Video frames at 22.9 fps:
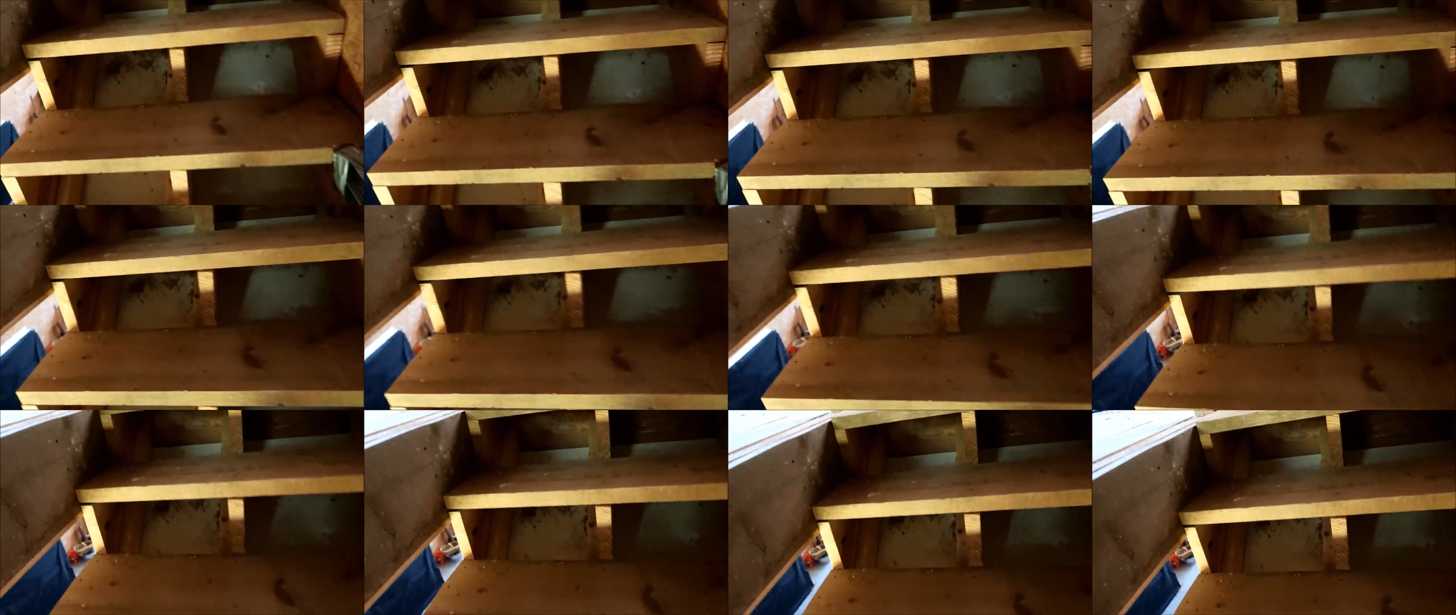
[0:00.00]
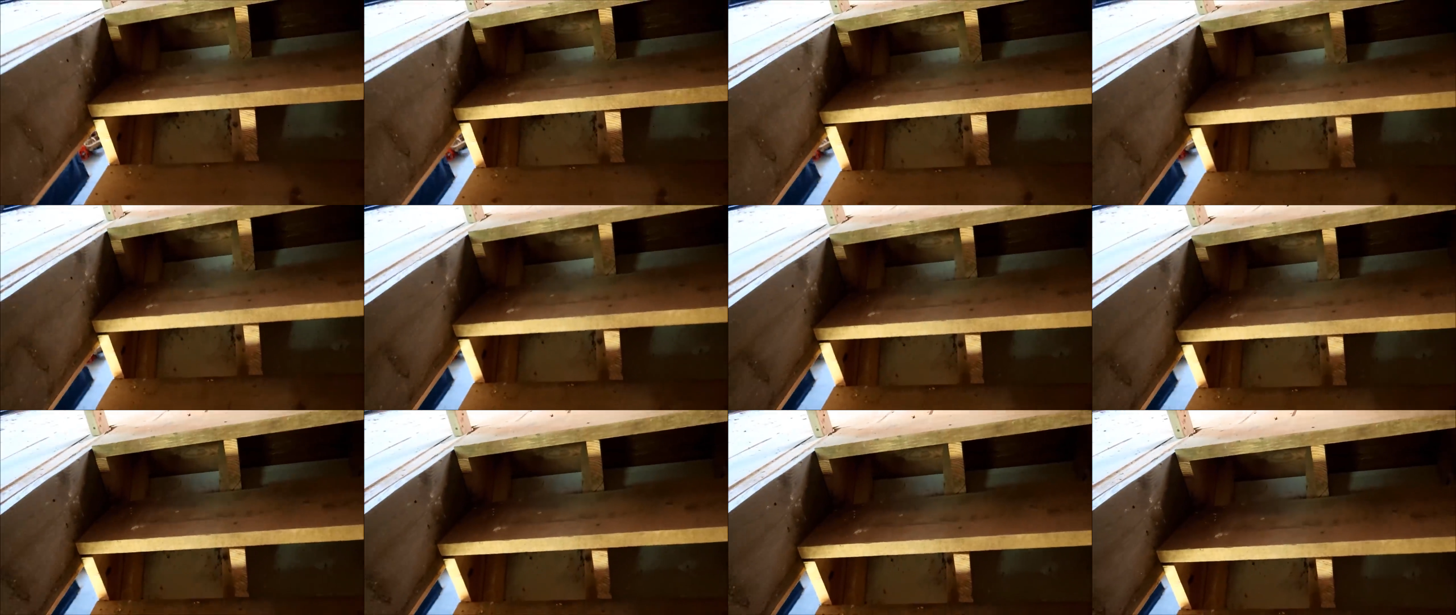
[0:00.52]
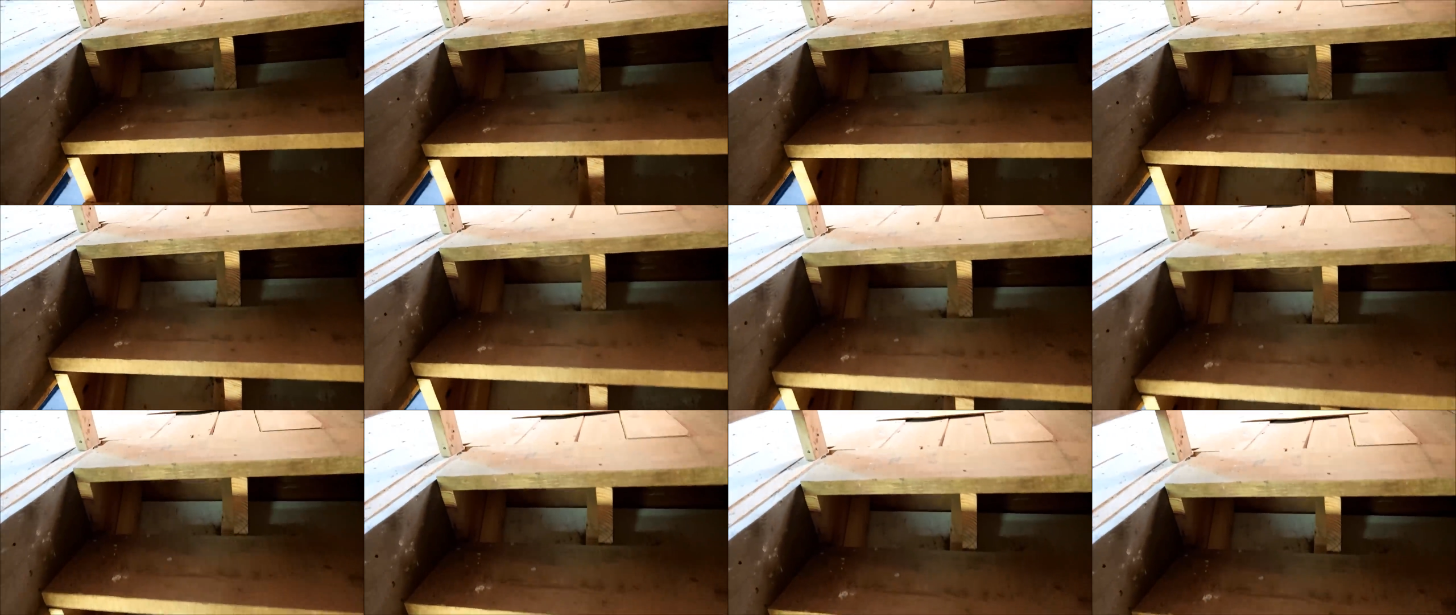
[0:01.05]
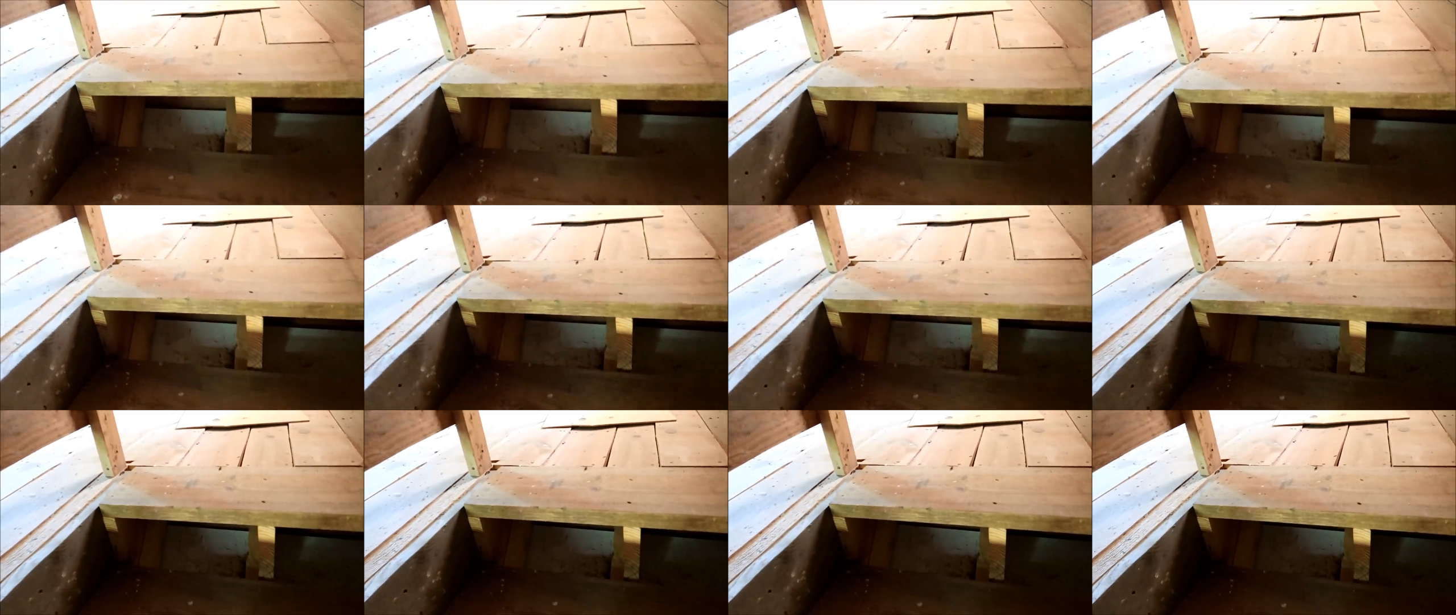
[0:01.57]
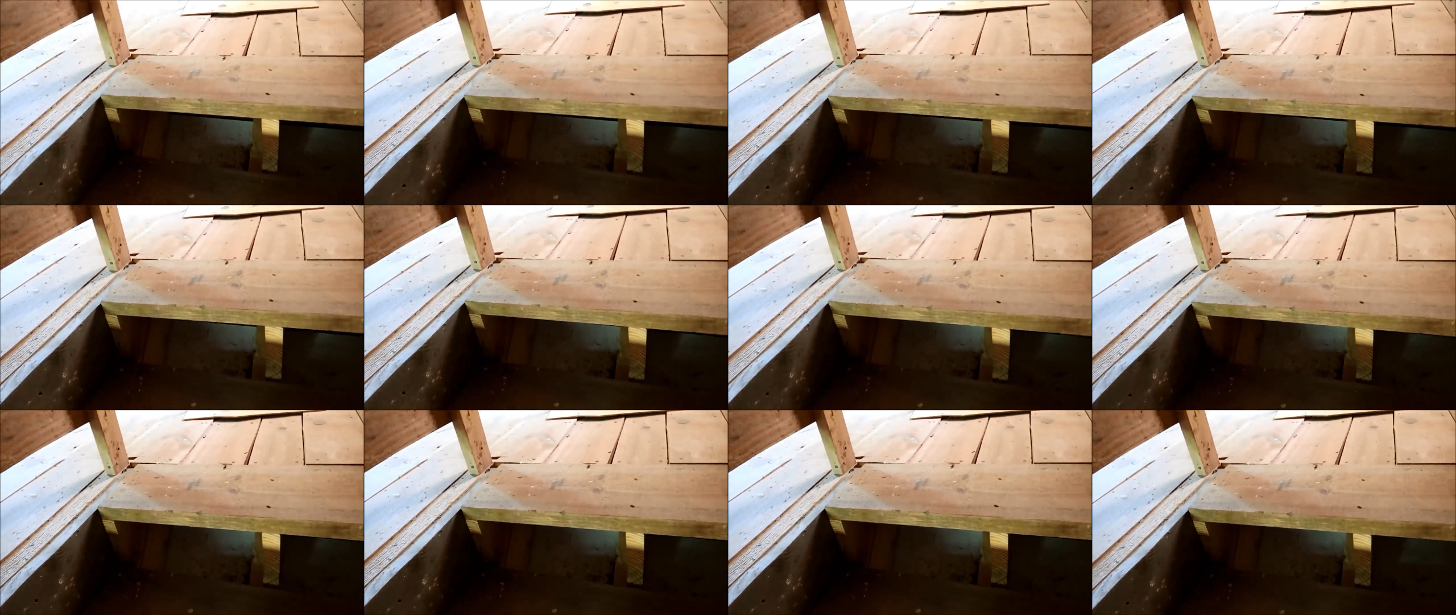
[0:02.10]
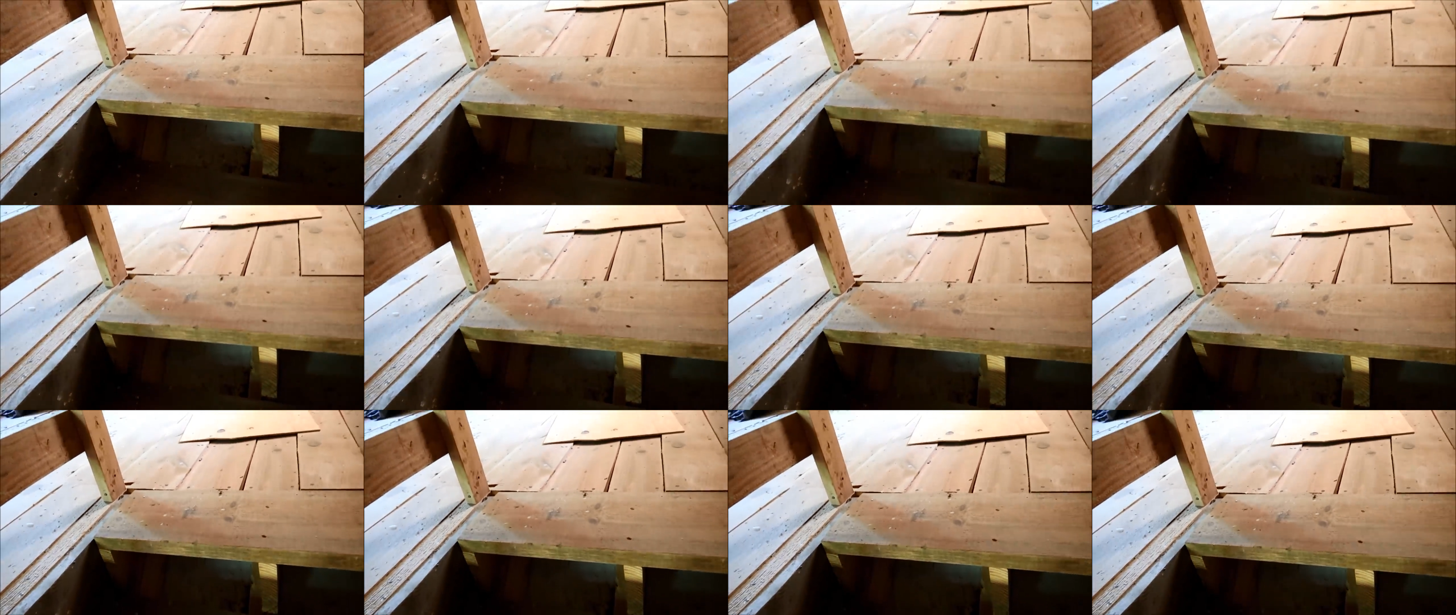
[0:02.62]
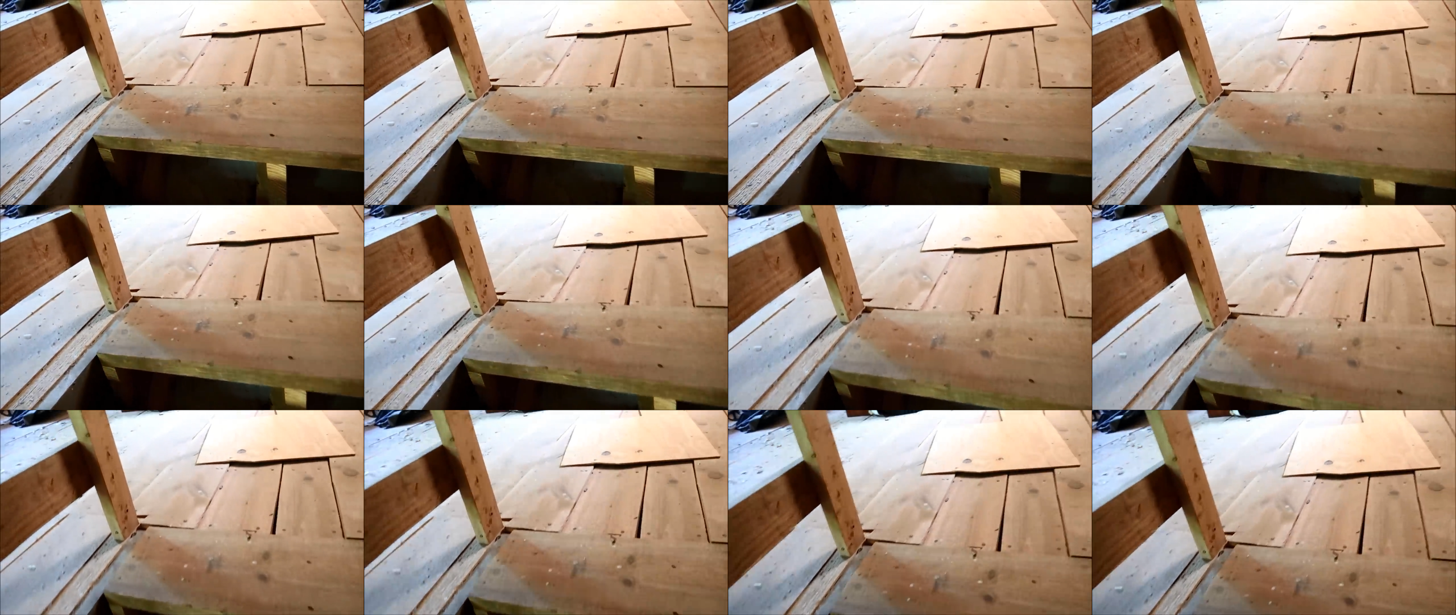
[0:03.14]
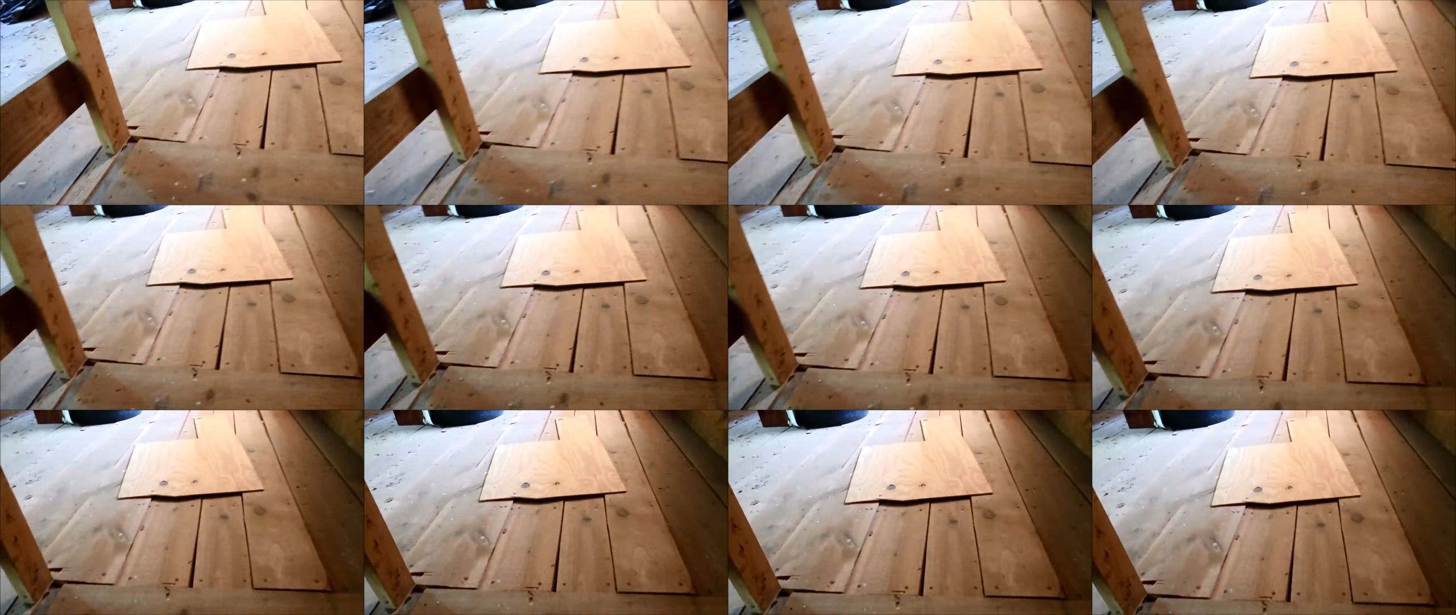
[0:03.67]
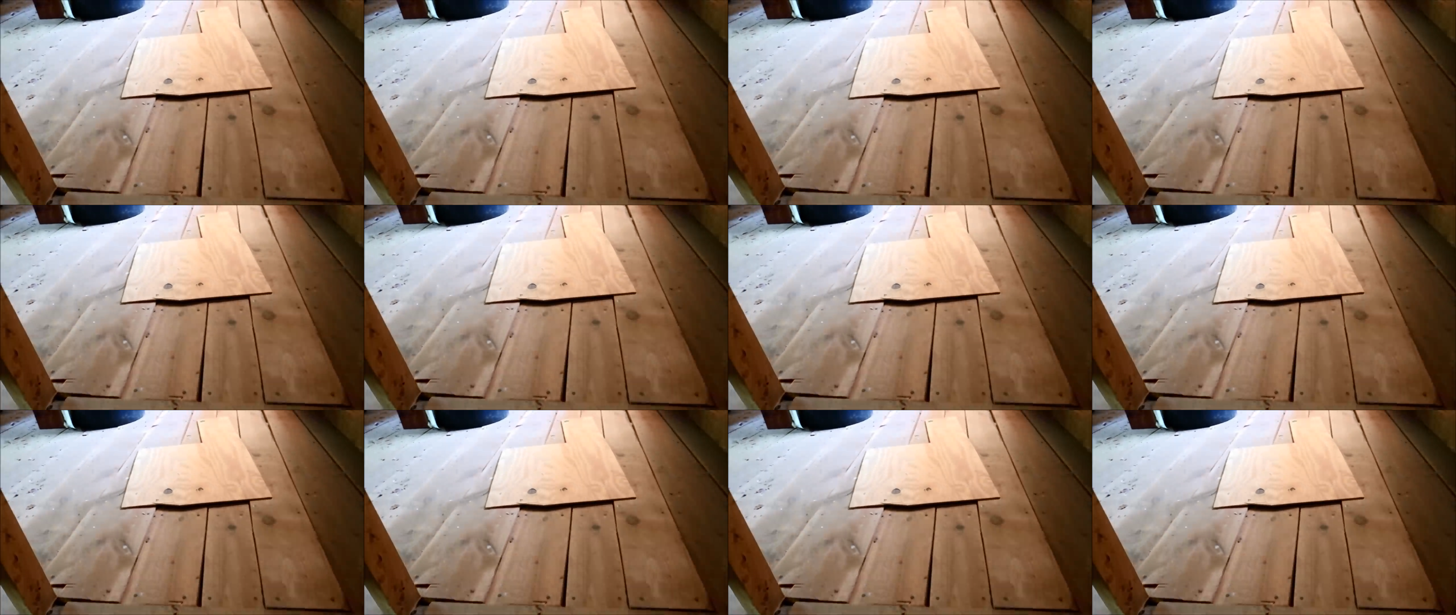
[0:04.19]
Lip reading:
[unreadable: no face in view]